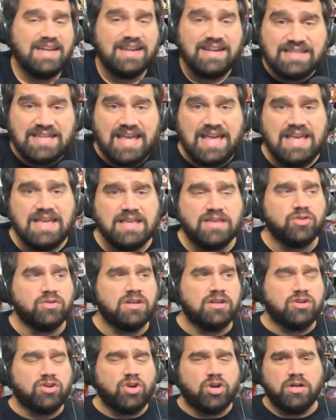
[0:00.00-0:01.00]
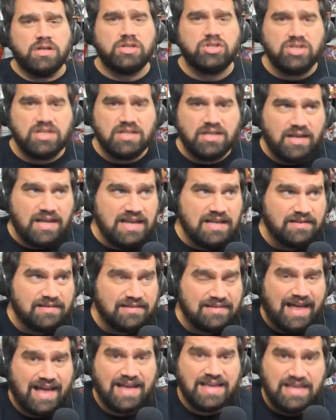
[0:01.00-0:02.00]
That's not a take. You're encouraging a
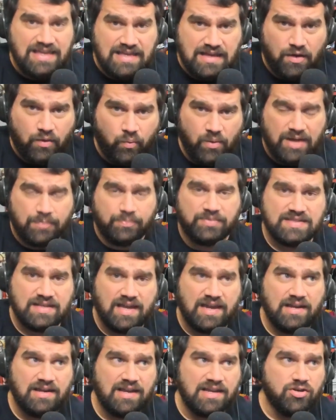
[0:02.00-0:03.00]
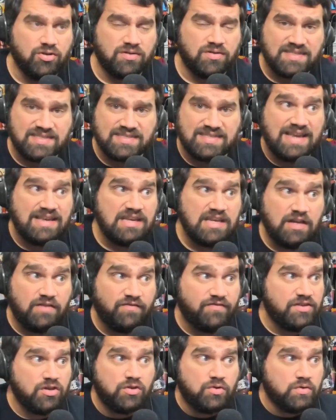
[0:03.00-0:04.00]
lying website and you're
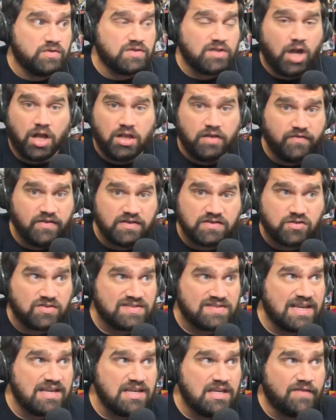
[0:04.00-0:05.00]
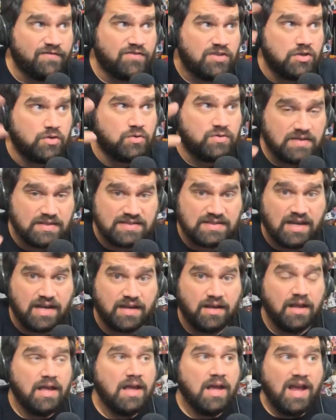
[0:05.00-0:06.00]
sending views. All of us are sending views to the
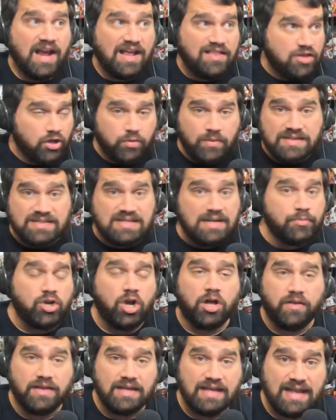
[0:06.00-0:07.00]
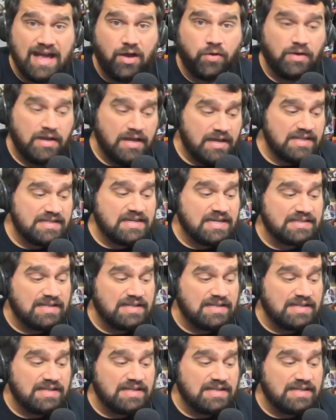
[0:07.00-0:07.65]
site. And the only reason I'm calling it out